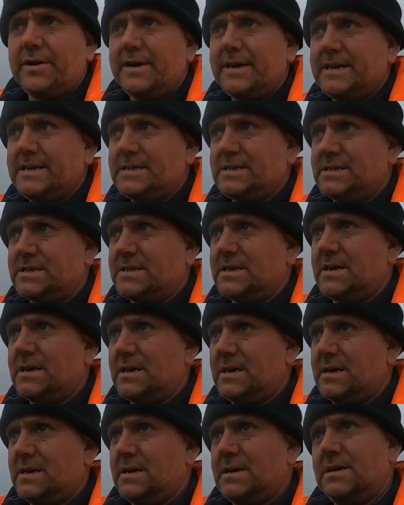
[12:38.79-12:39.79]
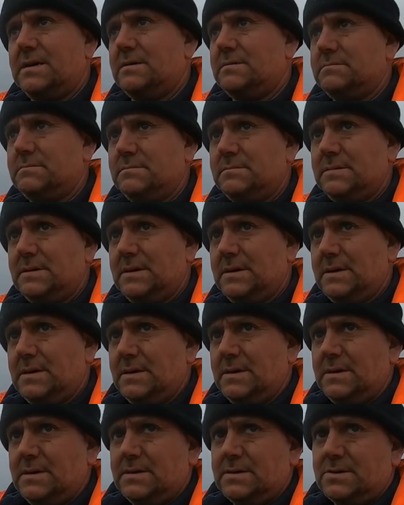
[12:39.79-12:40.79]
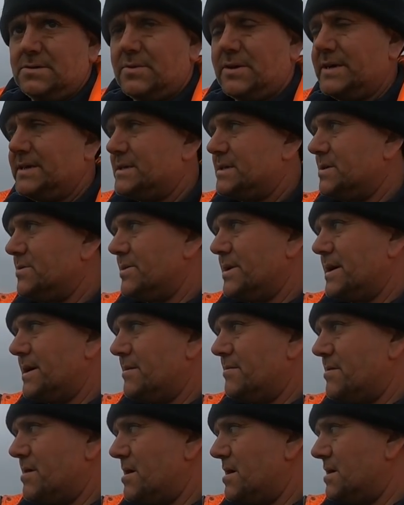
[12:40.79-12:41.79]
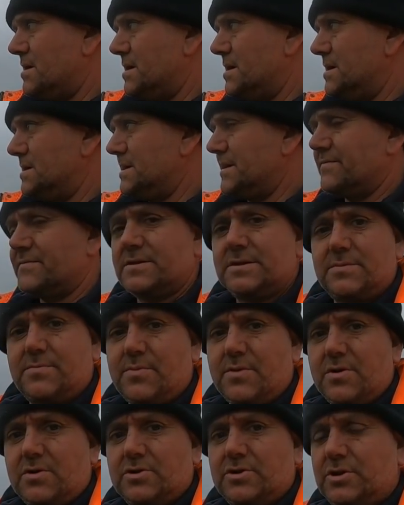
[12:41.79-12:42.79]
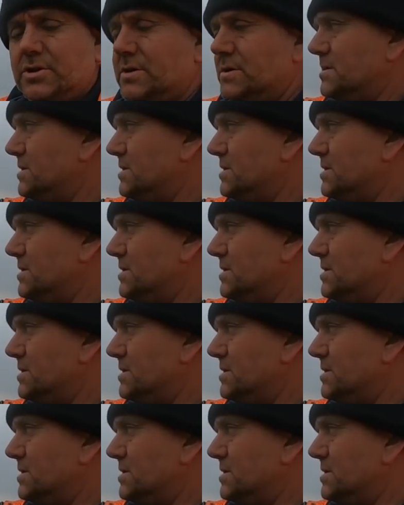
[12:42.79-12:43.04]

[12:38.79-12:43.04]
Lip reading: He's 22-year-old, daft as a brush.